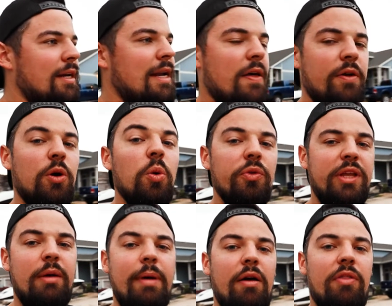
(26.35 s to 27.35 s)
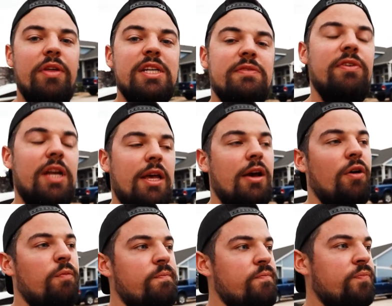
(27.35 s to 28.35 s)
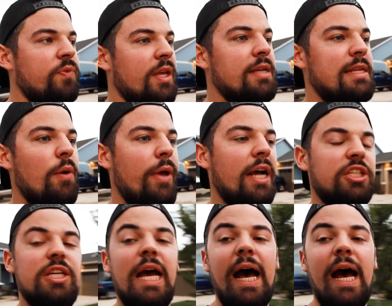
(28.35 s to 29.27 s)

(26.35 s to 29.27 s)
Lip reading: Now the cool thing about this video is that we actually